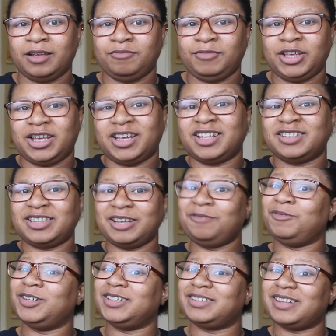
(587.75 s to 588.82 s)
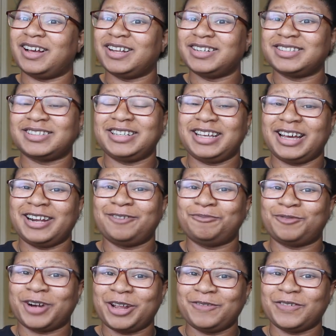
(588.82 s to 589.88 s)
because it was honestly kind of
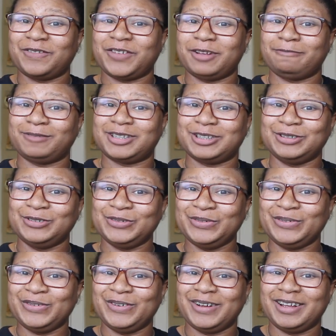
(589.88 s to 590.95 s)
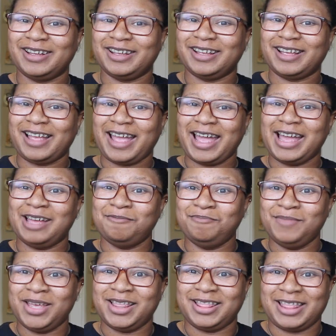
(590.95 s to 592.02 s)
brave of him to
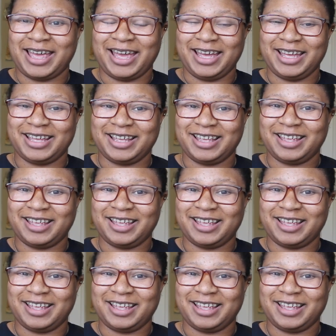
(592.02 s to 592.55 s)
admit that,